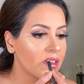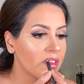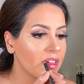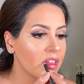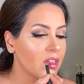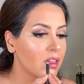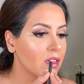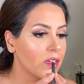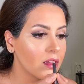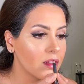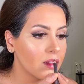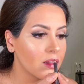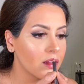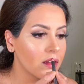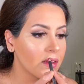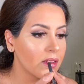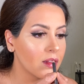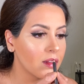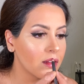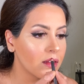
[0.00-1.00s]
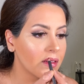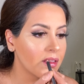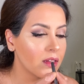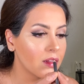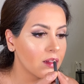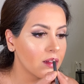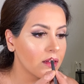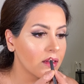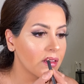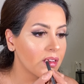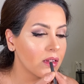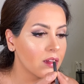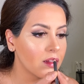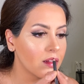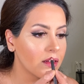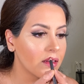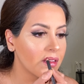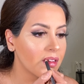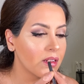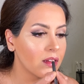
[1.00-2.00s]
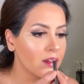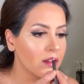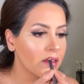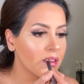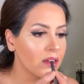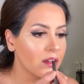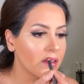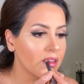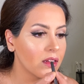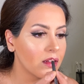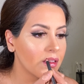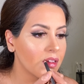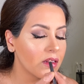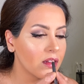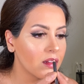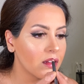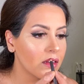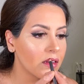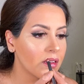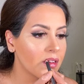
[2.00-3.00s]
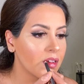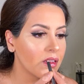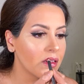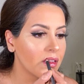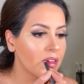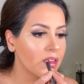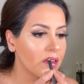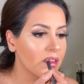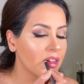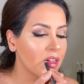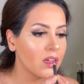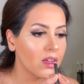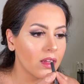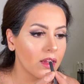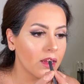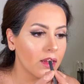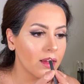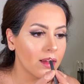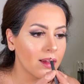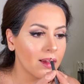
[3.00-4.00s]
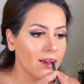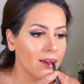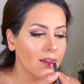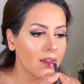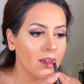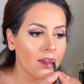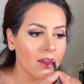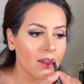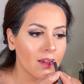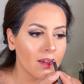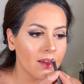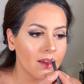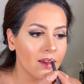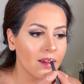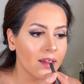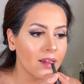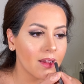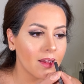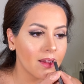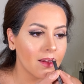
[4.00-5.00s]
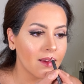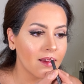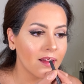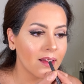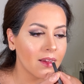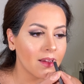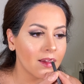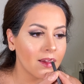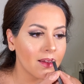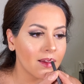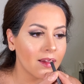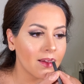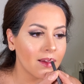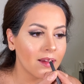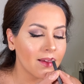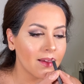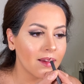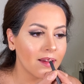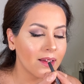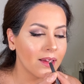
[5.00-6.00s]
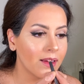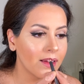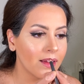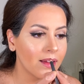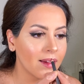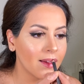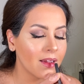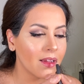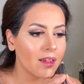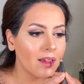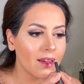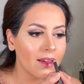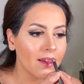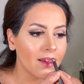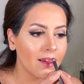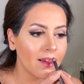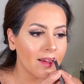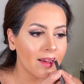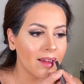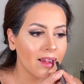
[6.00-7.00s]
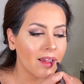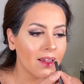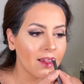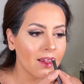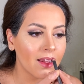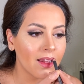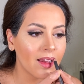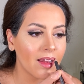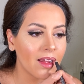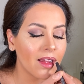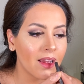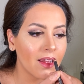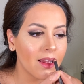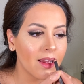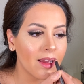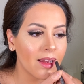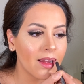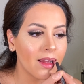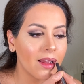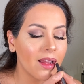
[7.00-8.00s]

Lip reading: slightly over your lip line helps to make your lips look bigger, and I like using this technique especially for an evening look like this one.